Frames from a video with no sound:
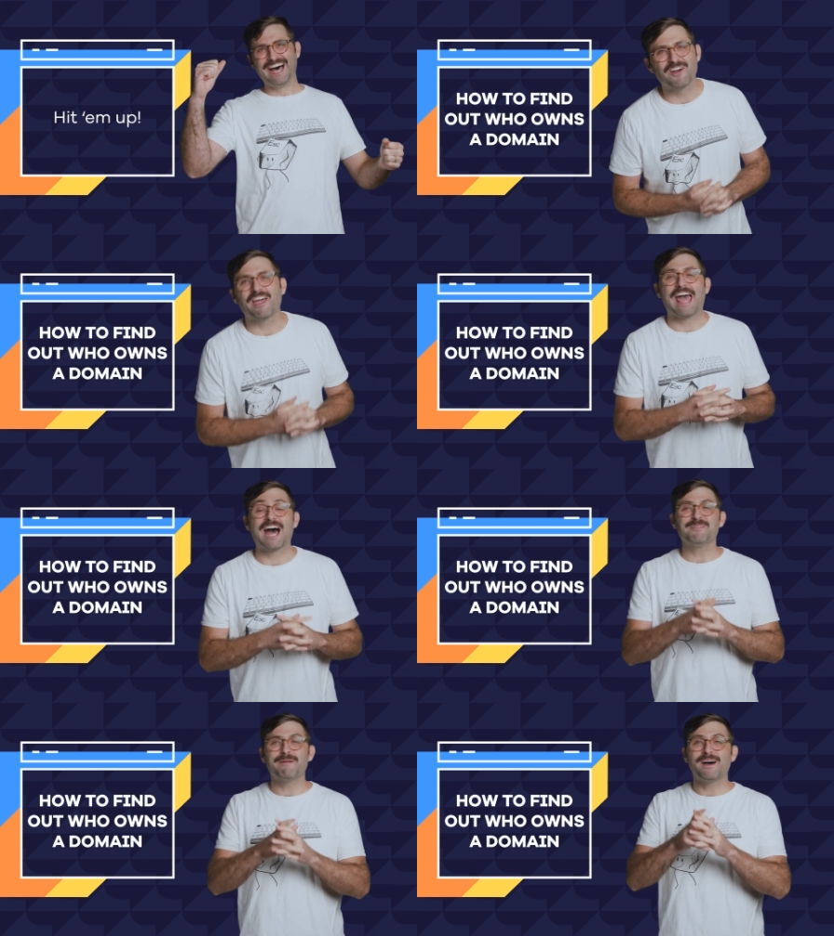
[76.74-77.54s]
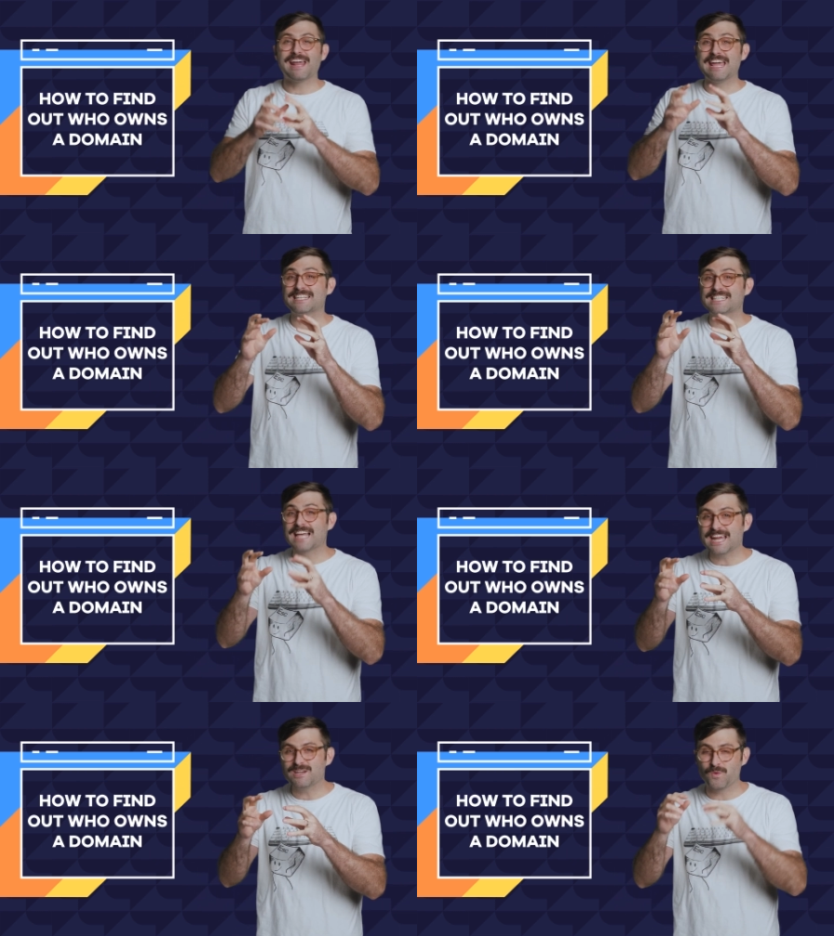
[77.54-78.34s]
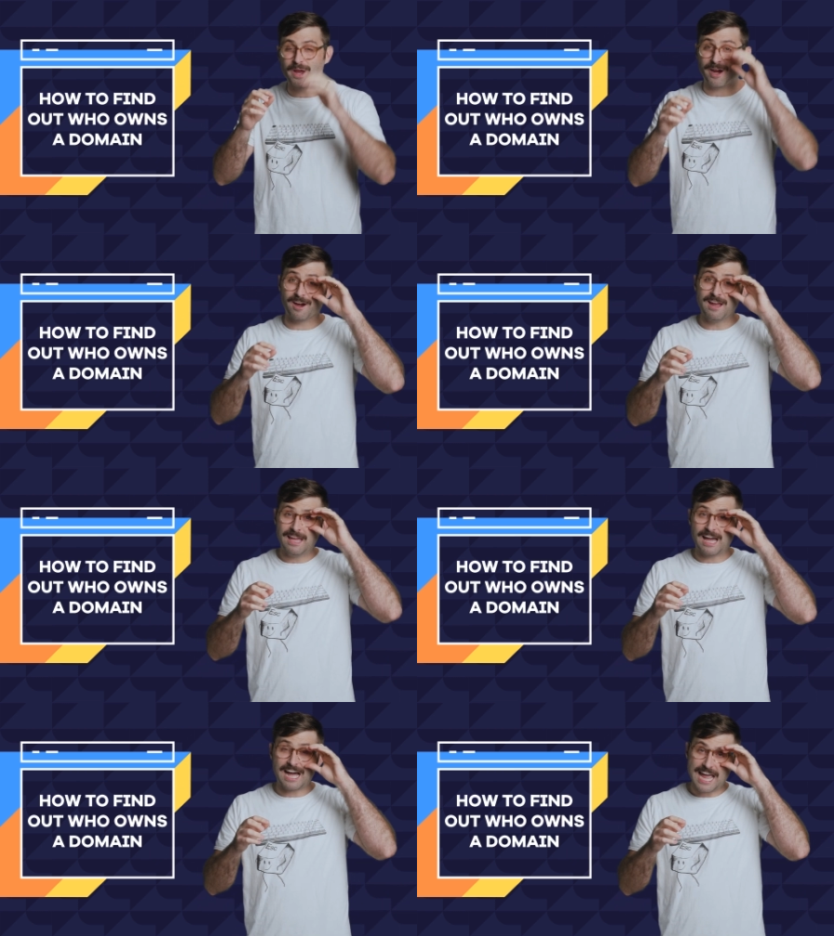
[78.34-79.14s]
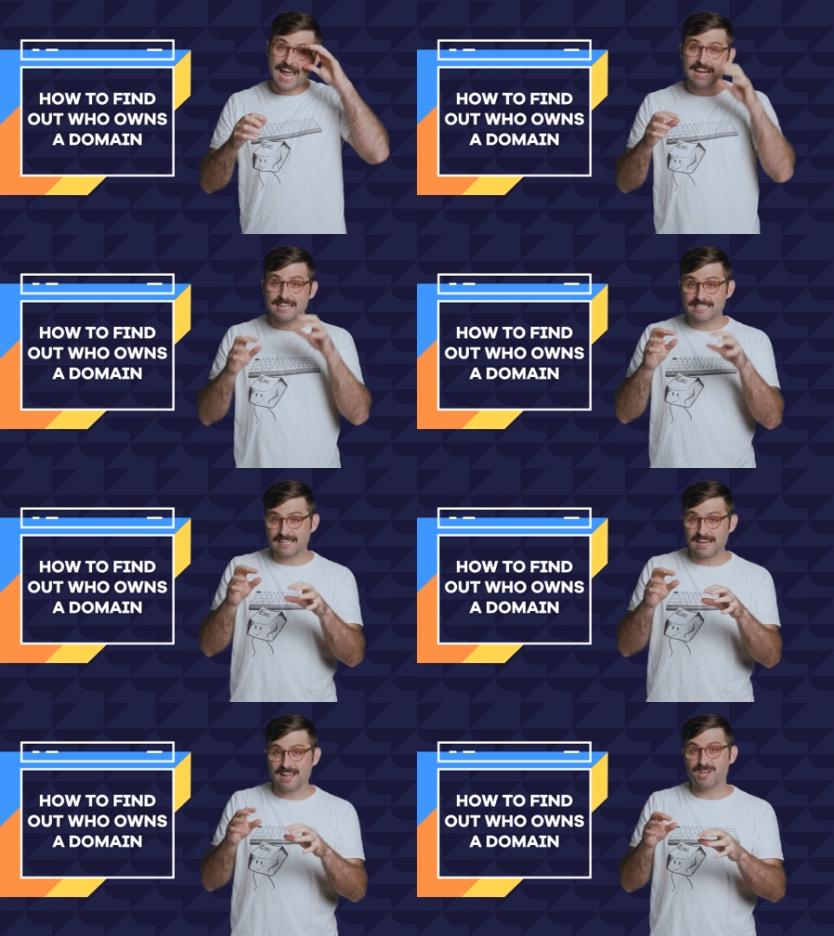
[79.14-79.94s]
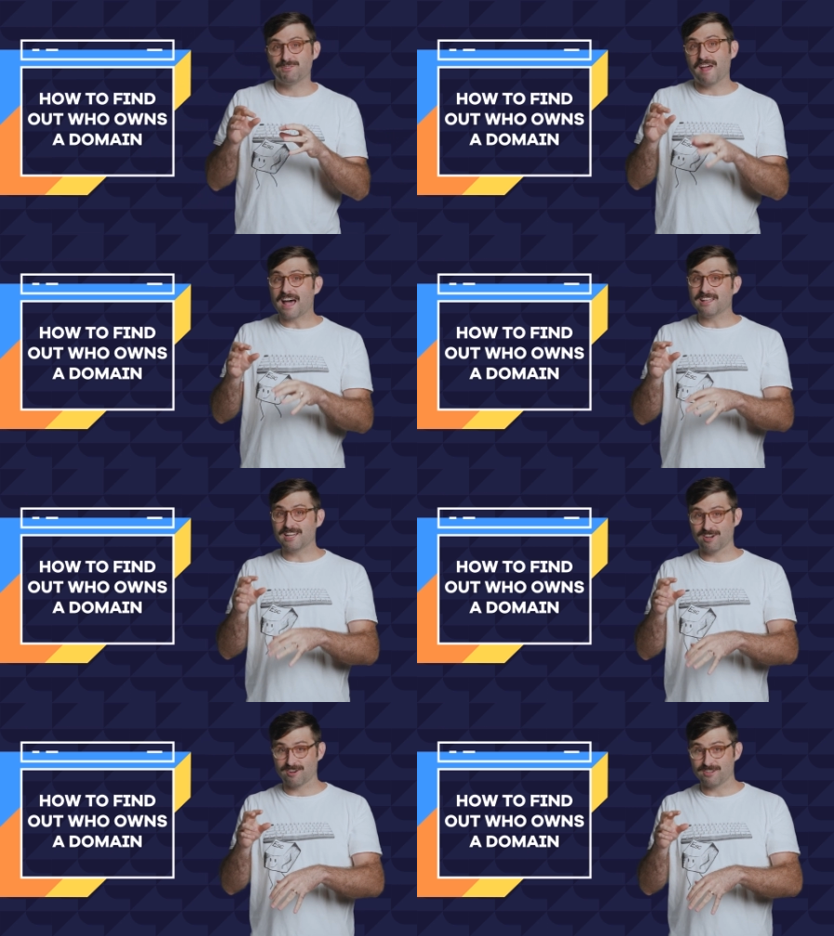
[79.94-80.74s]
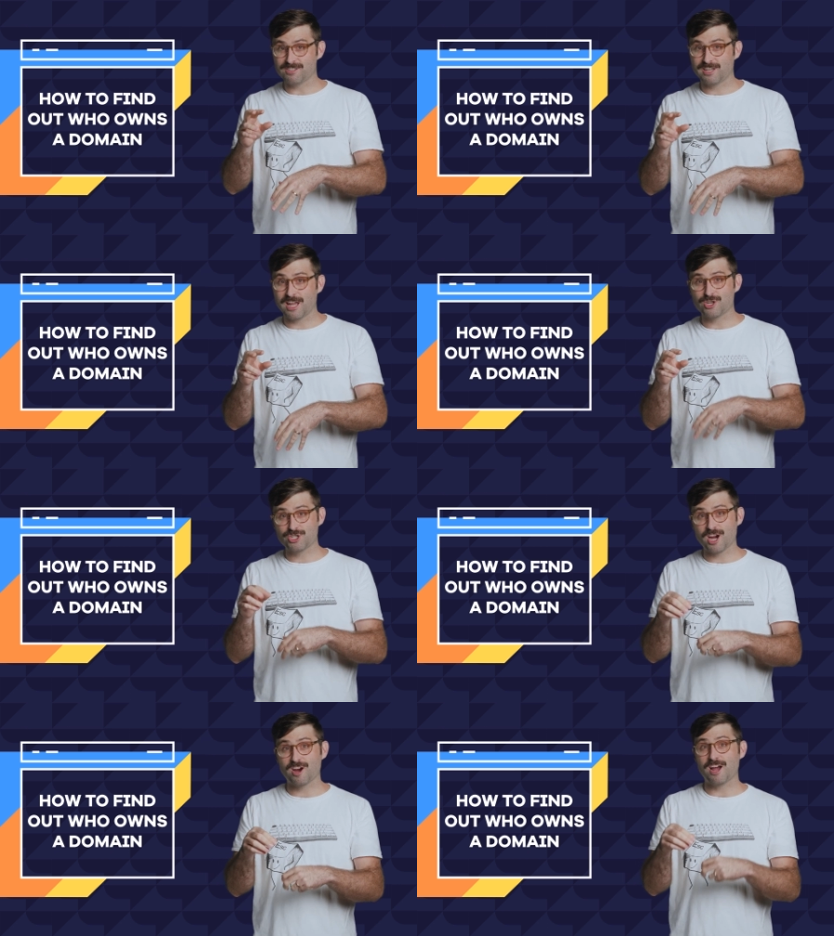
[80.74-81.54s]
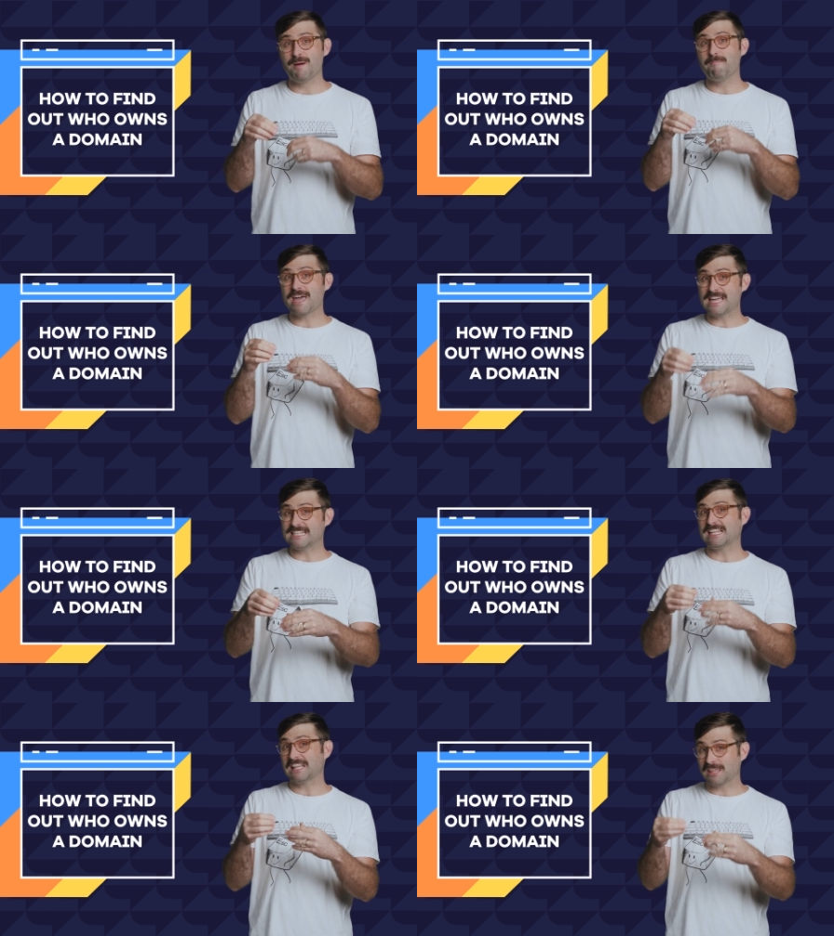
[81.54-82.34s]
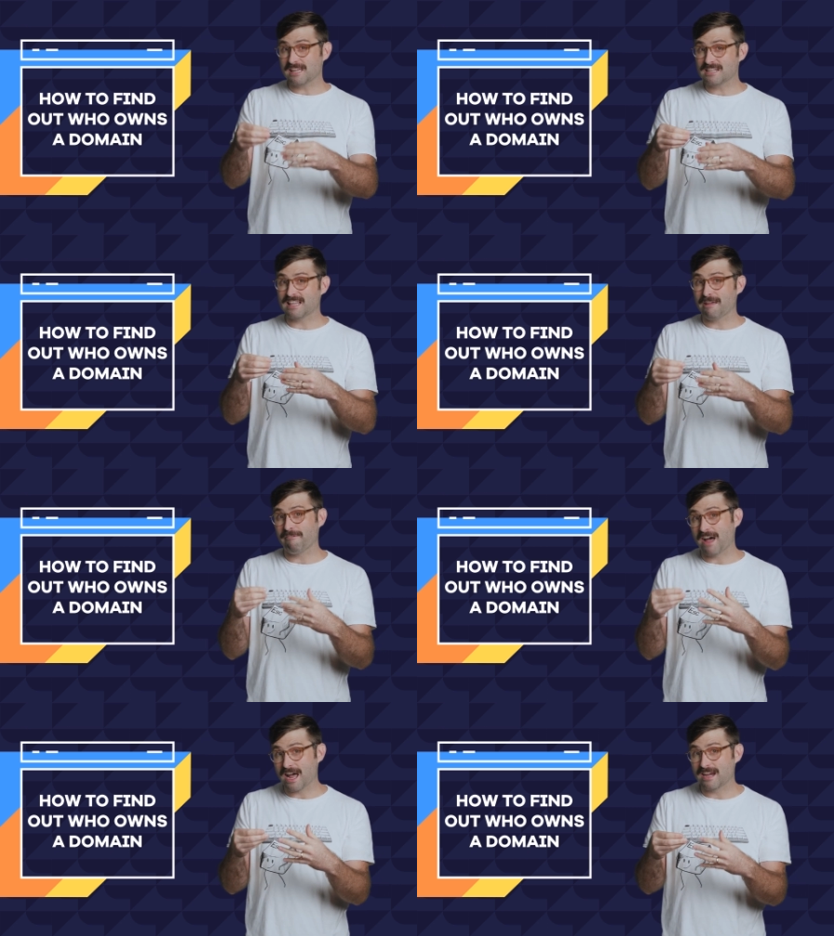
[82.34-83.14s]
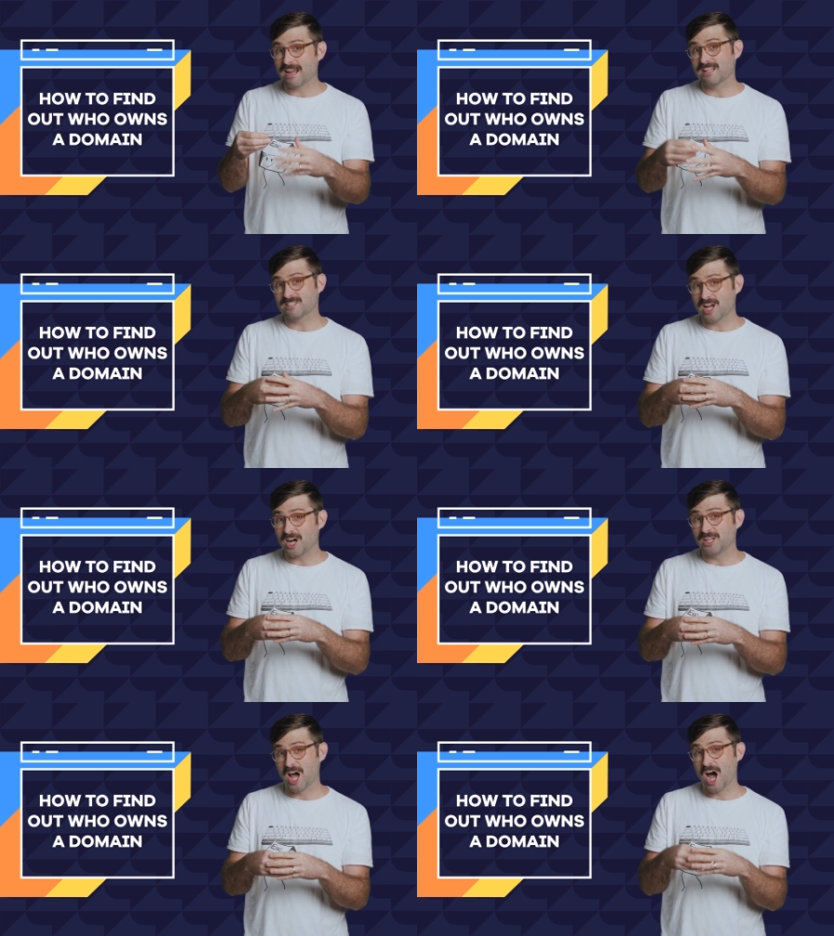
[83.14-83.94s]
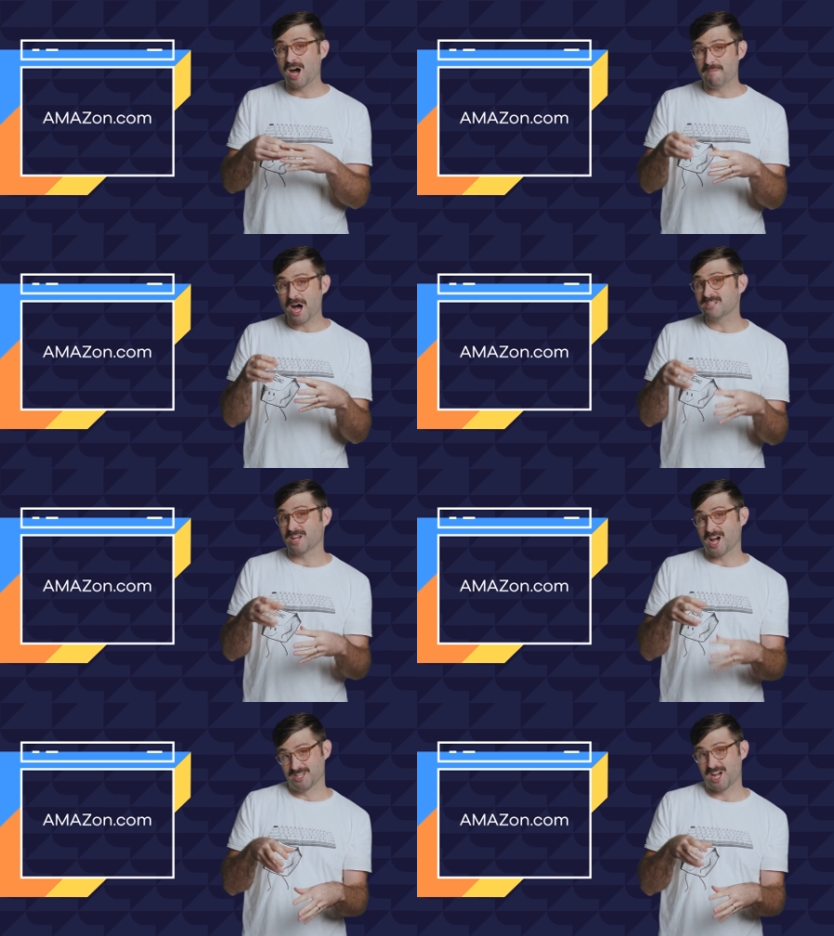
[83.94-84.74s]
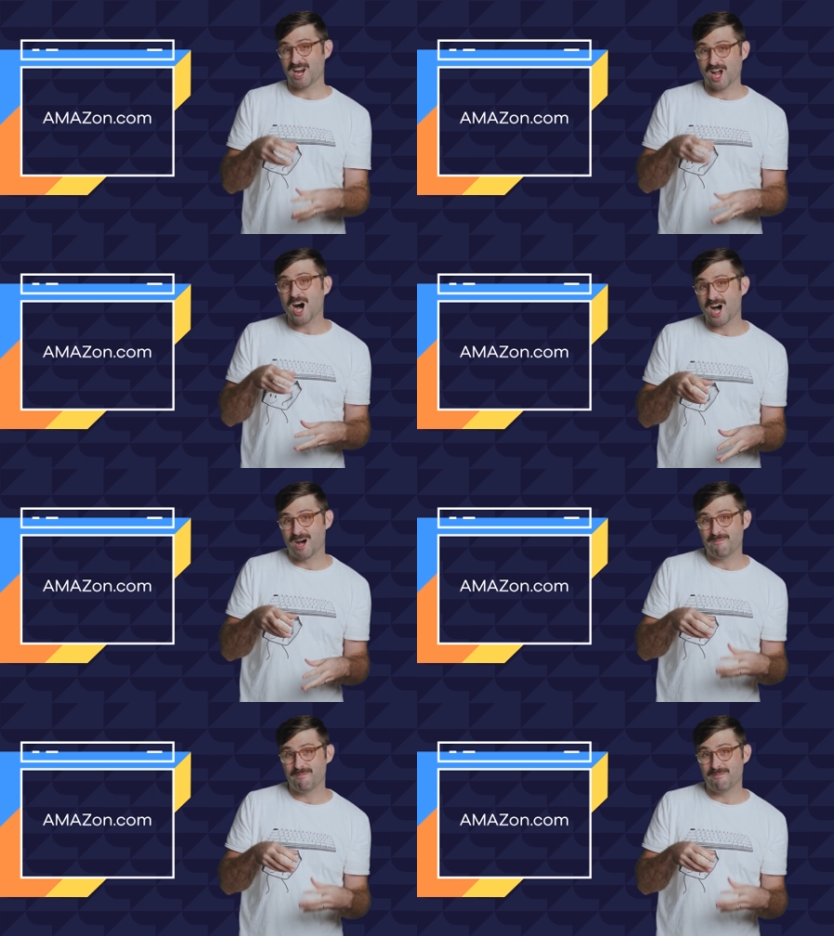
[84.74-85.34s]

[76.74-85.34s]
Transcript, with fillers: Okay, how about a site where uh, 80s teenage valley girls can share amazing things they find, and it's called Amazon.com.